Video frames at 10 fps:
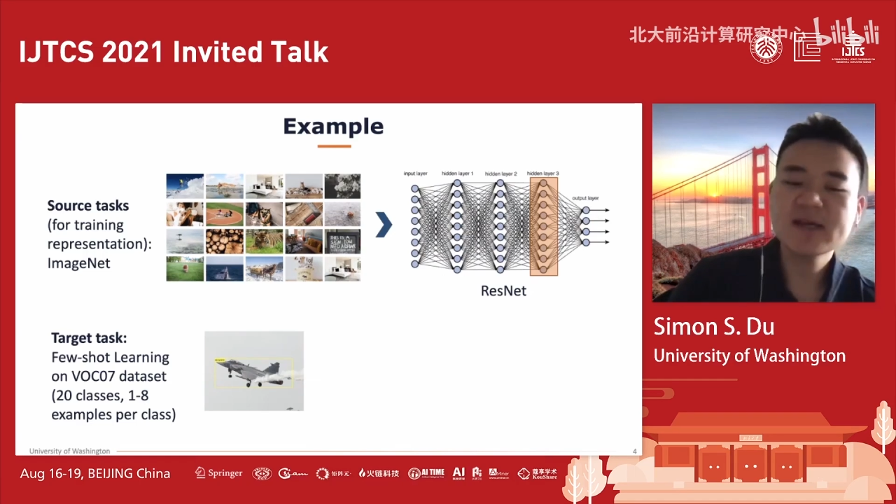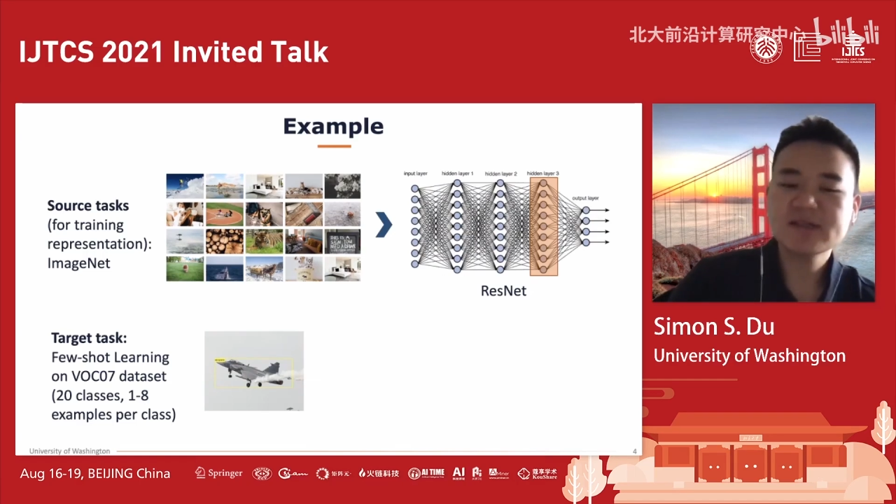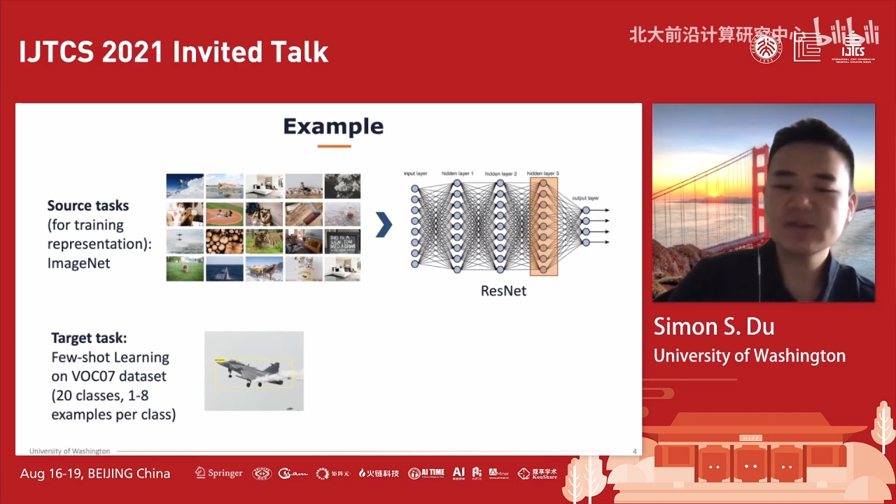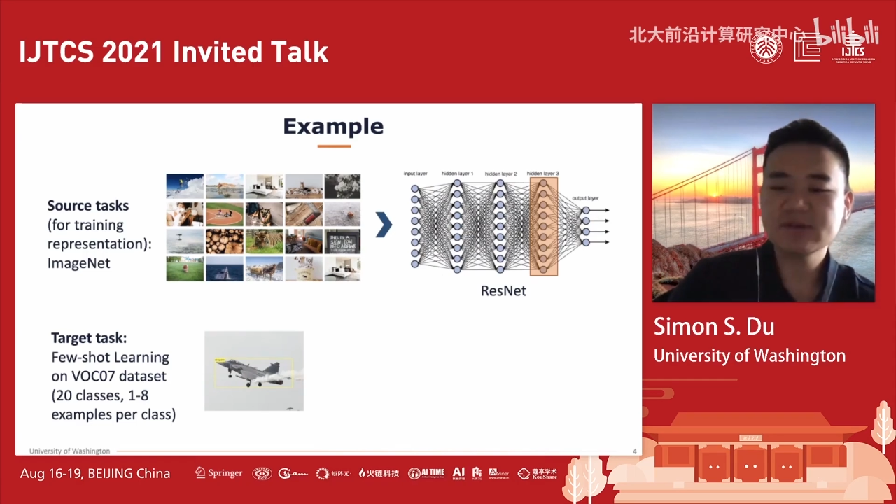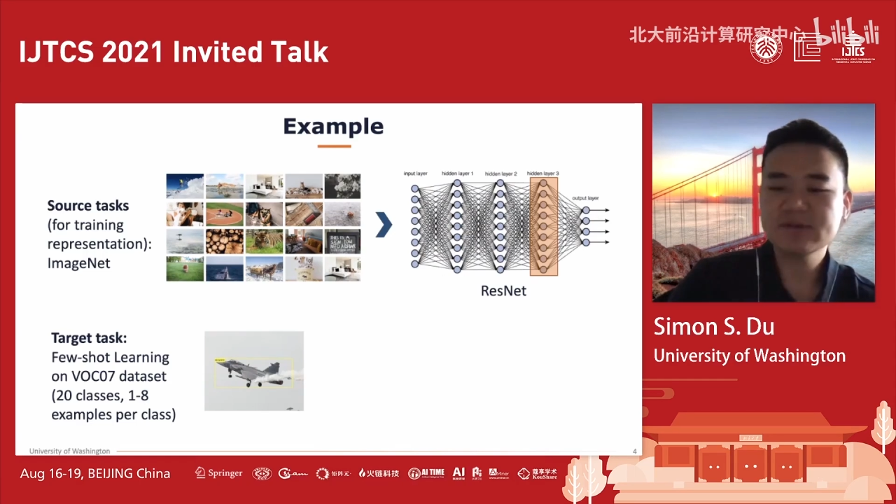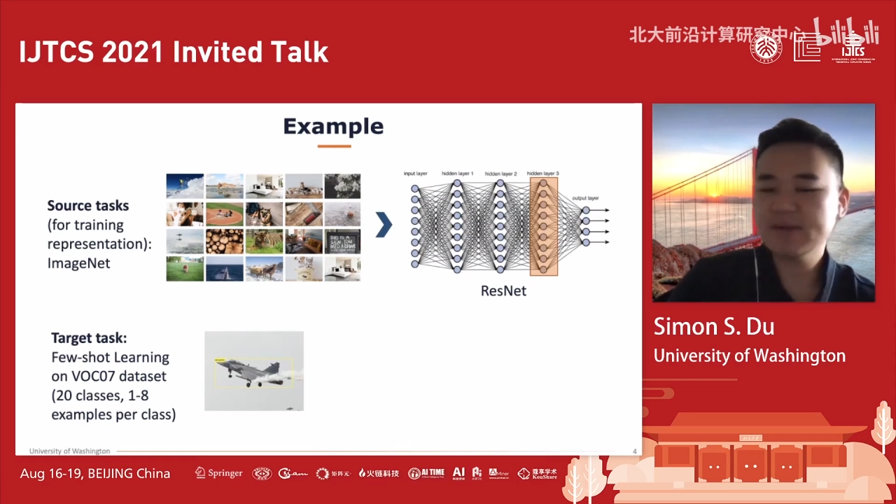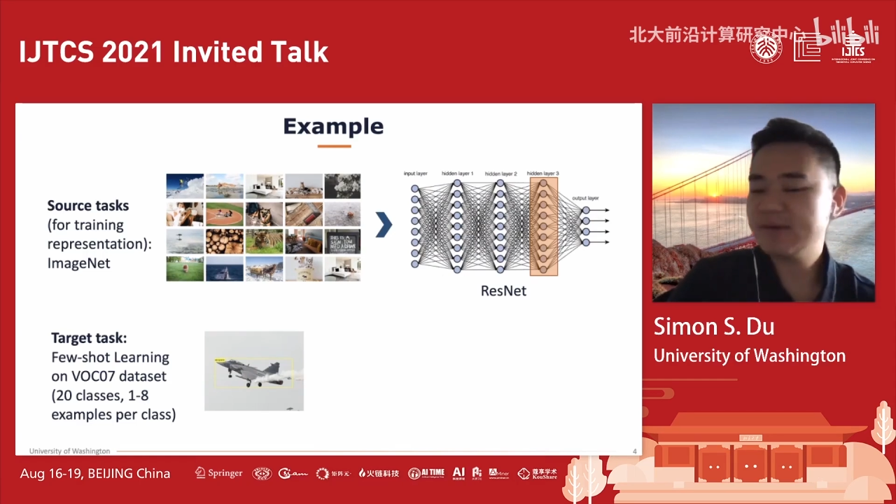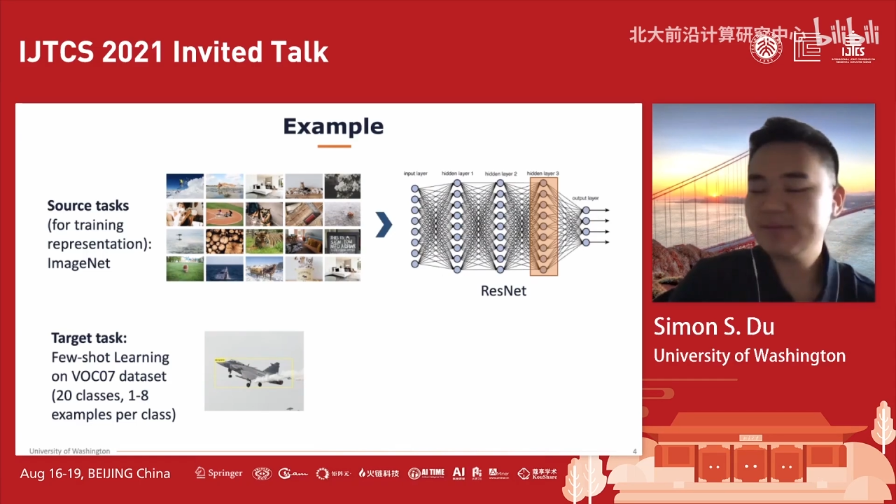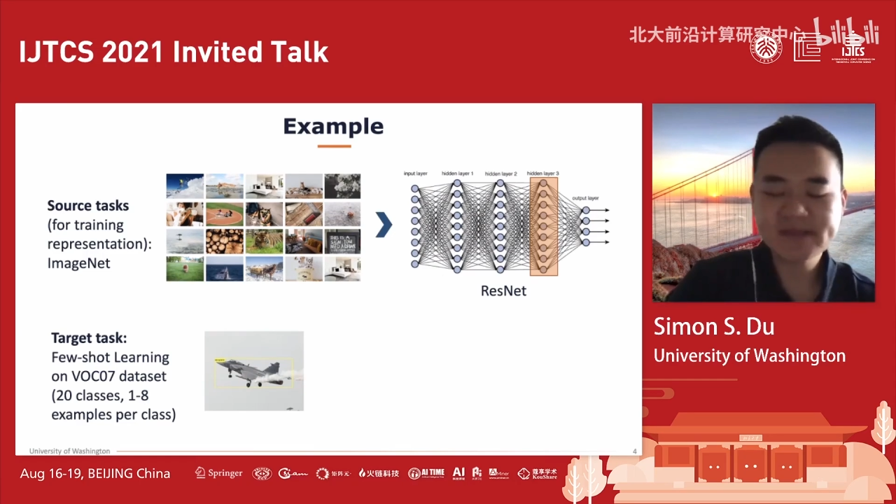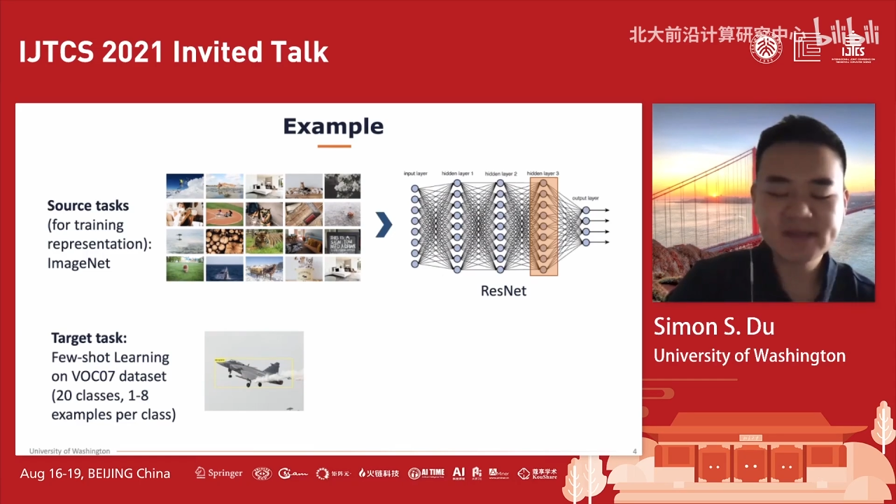So they
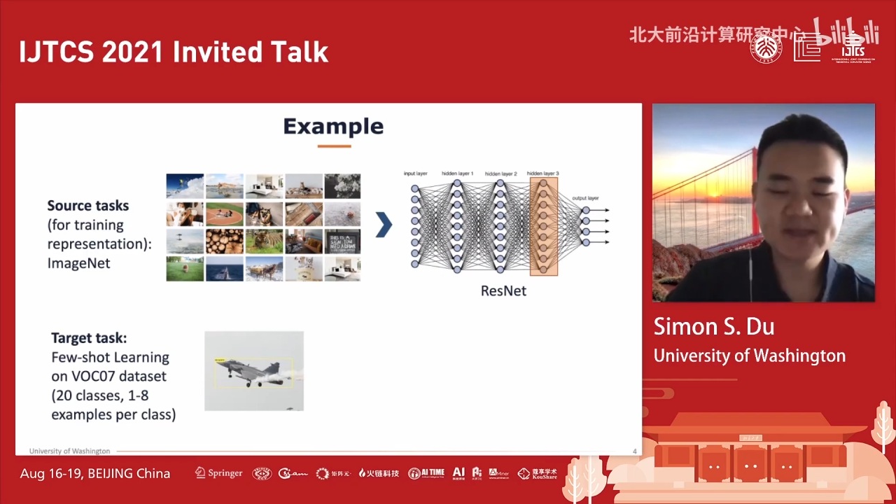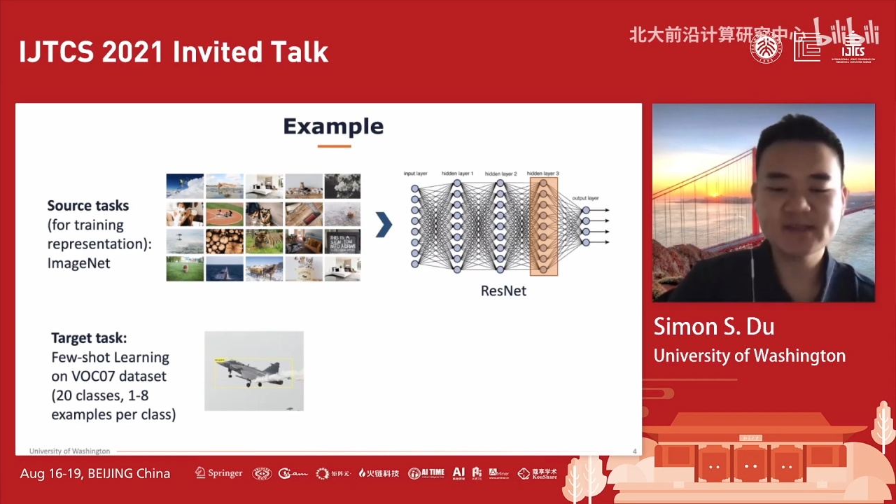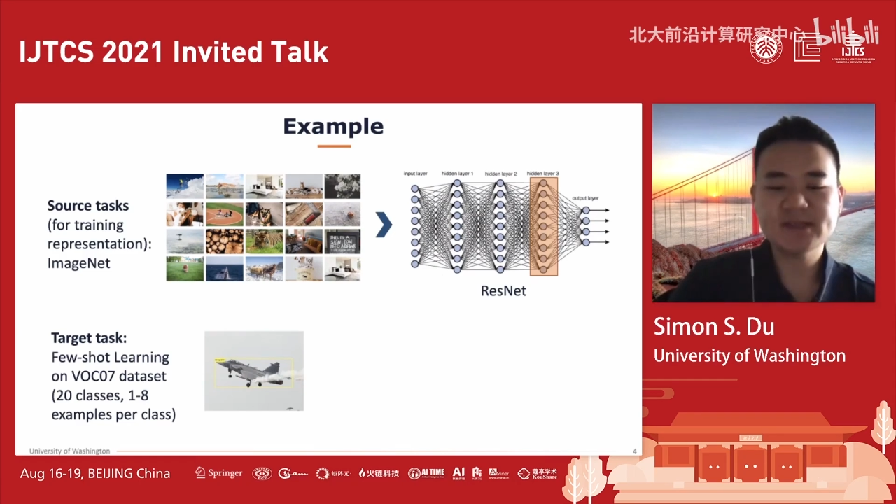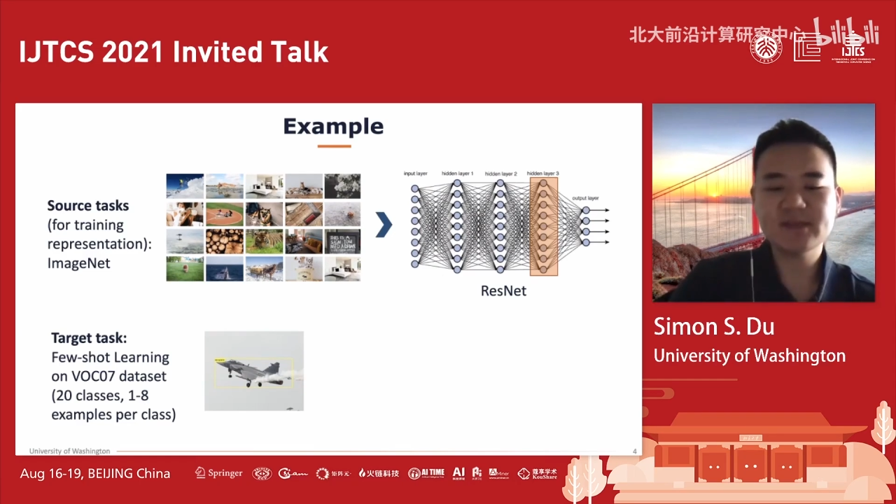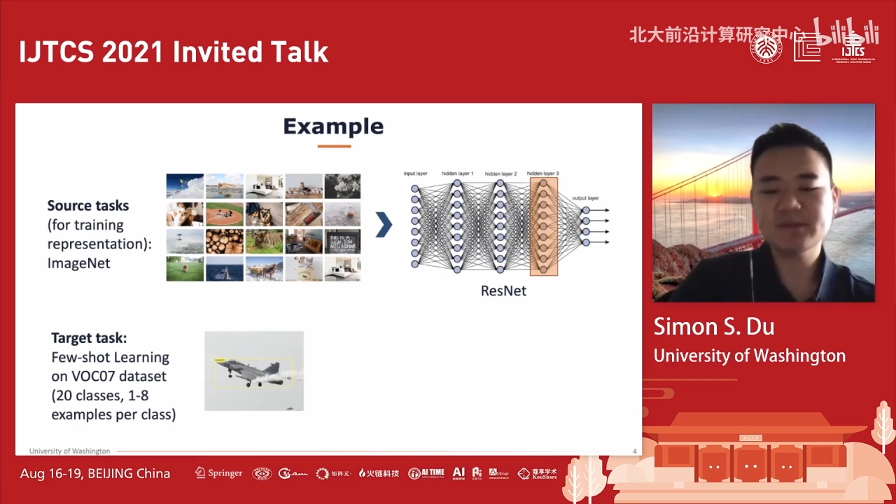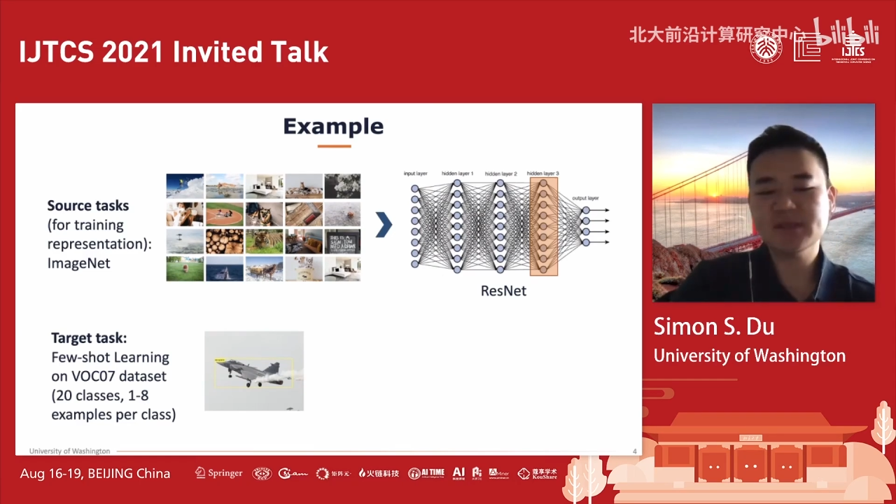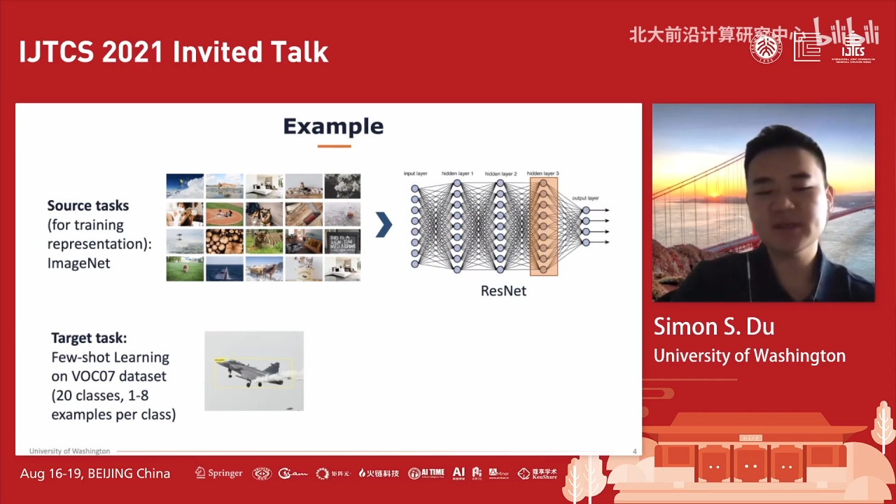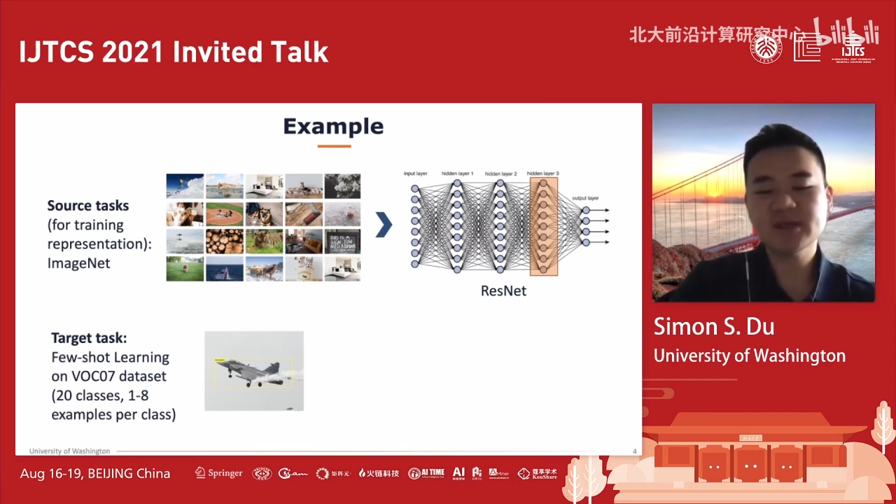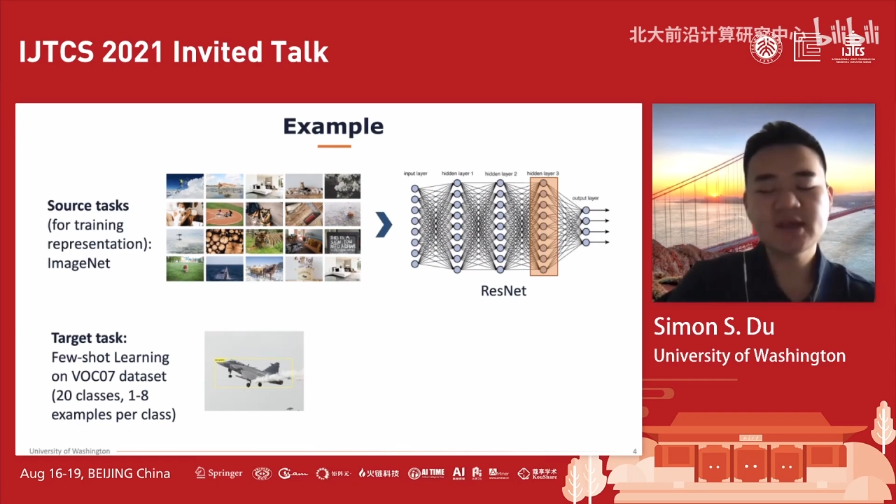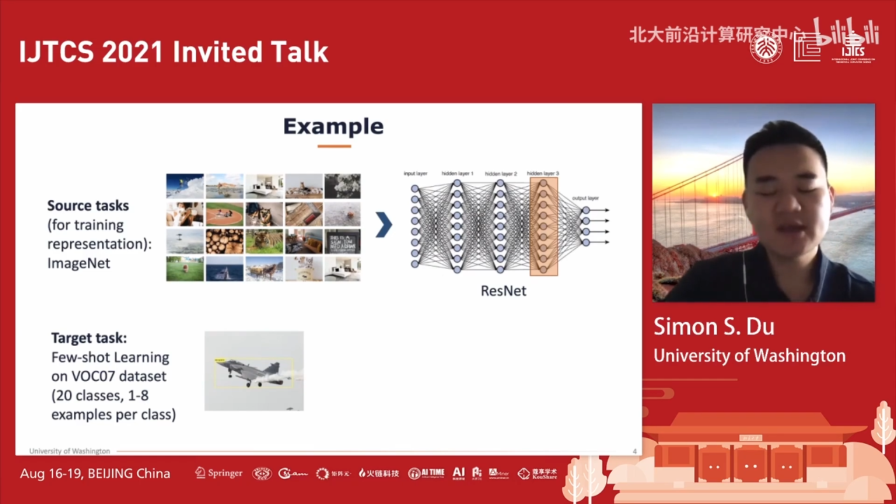are basically the same thing.